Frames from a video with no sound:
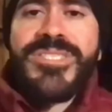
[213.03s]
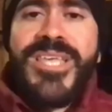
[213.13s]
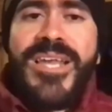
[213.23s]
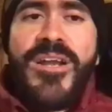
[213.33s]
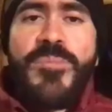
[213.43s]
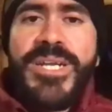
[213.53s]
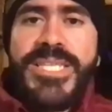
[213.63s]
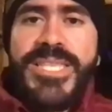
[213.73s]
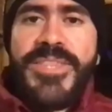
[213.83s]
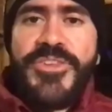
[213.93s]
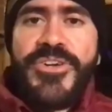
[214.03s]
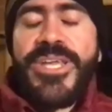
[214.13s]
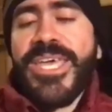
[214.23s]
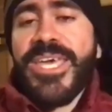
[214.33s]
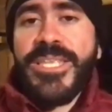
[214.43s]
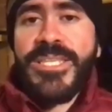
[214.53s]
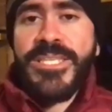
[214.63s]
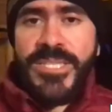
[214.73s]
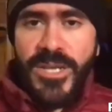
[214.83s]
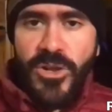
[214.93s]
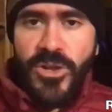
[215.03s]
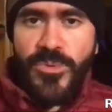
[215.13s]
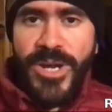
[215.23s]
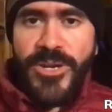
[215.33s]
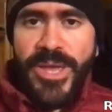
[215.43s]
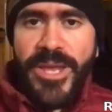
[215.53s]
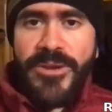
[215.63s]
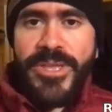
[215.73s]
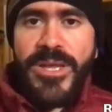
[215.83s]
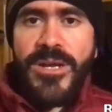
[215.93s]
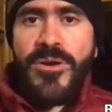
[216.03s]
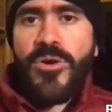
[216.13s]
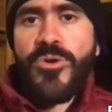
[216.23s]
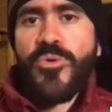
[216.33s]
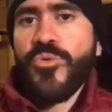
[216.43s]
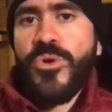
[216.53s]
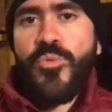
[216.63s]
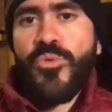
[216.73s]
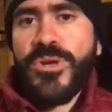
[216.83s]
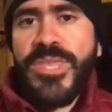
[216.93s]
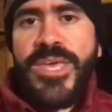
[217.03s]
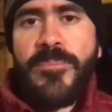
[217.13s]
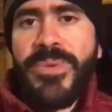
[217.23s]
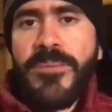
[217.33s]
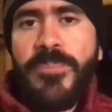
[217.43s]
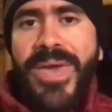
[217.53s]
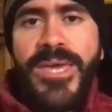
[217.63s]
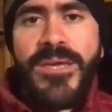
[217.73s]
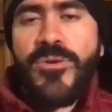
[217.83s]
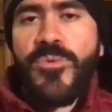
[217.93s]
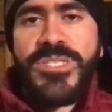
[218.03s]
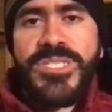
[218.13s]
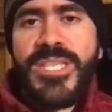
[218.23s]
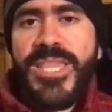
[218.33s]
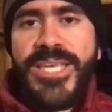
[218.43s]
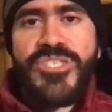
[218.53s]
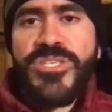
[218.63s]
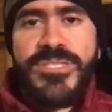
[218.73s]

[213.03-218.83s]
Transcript: that hard money lender in the Colorado area, or were they a big bank, or was it like just?